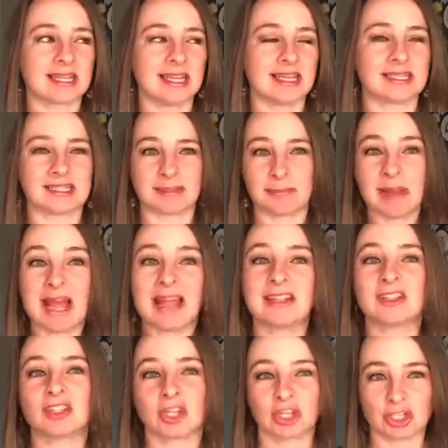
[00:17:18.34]
it
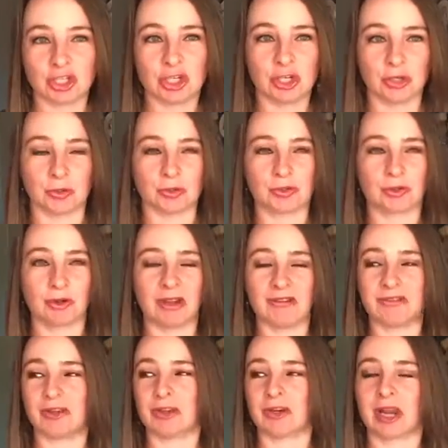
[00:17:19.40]
depends on you. So
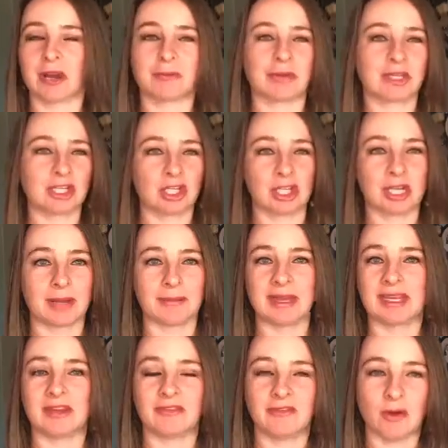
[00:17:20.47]
if you're not really good at making